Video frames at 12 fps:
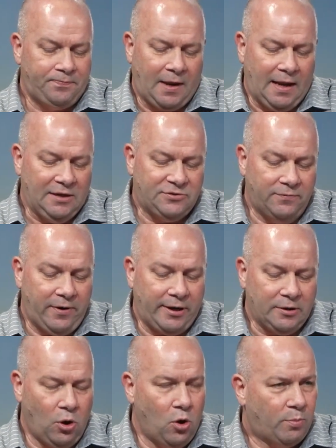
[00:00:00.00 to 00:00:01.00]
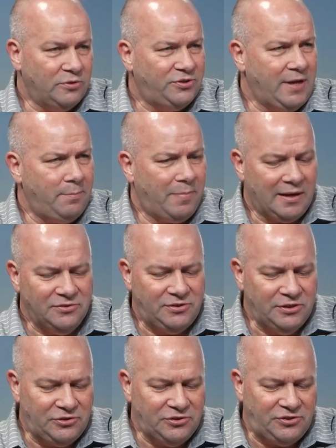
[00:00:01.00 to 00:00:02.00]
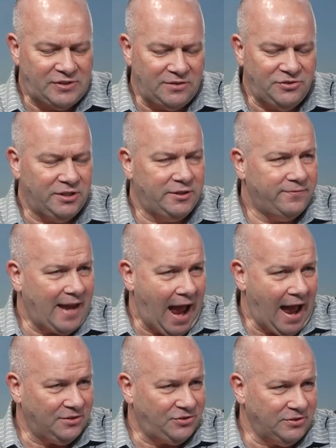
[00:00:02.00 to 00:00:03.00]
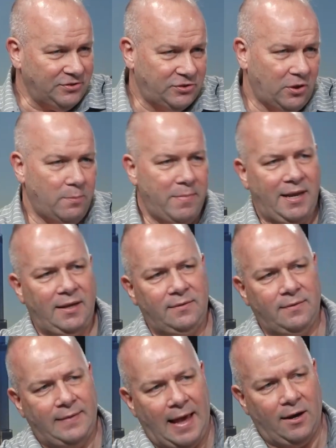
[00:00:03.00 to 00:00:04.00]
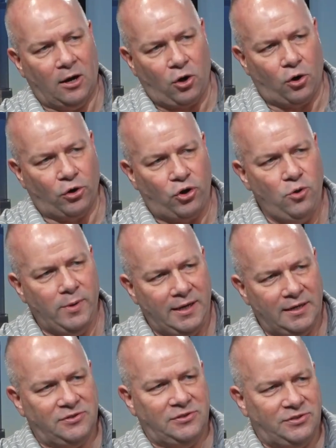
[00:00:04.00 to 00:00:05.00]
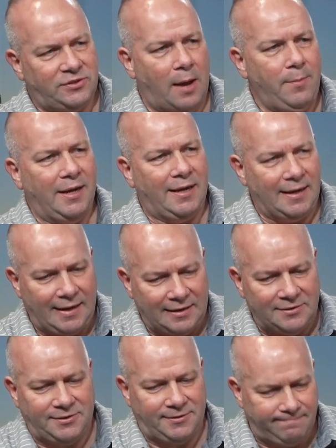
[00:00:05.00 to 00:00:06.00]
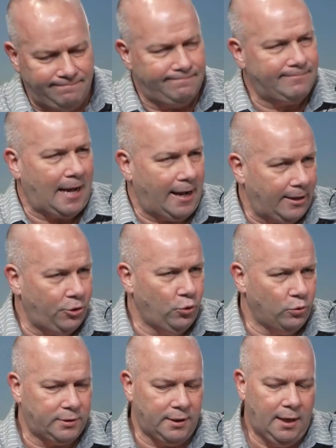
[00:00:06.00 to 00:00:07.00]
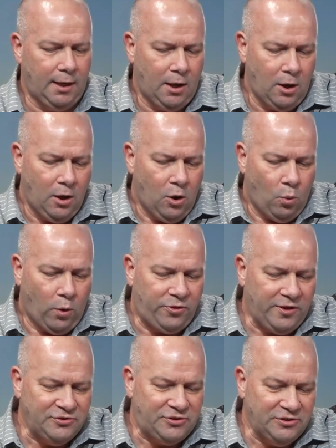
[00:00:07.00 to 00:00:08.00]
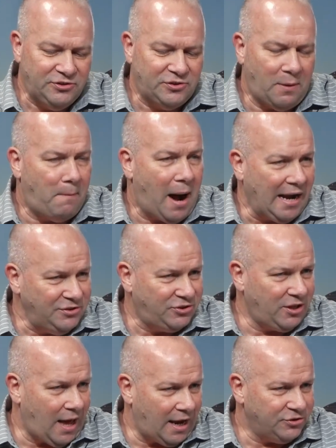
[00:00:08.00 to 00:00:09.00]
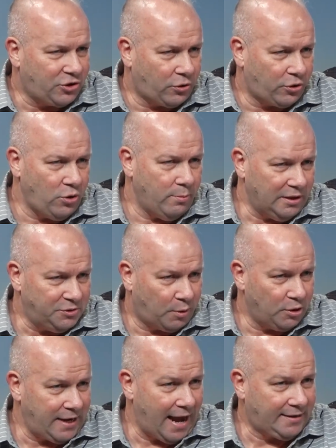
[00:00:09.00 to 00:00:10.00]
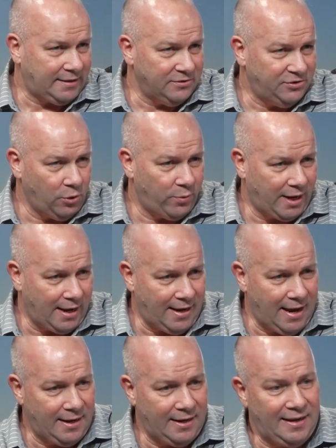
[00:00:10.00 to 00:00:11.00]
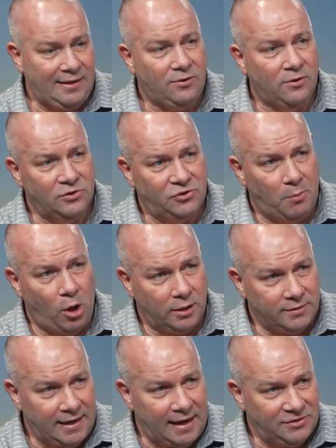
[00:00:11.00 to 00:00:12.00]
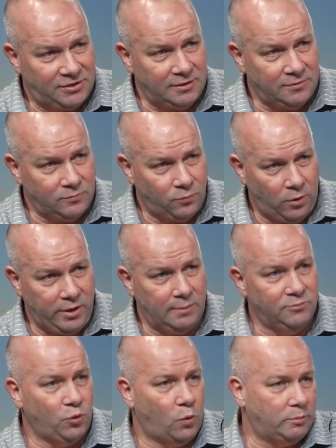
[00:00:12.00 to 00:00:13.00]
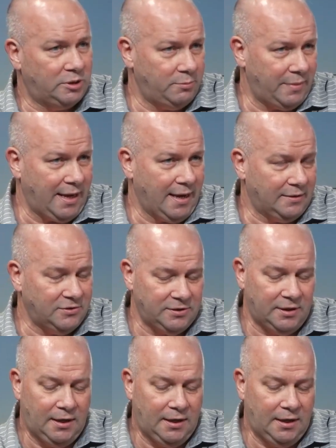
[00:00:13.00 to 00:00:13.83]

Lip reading: It's a very low percent because this is sensitive to acid. So the minute that a curcumin hits the stomach, it gets kind of nuked. What this is a micellized curcumin. It's protected, so we can get it into the small intestine where the absorption begins.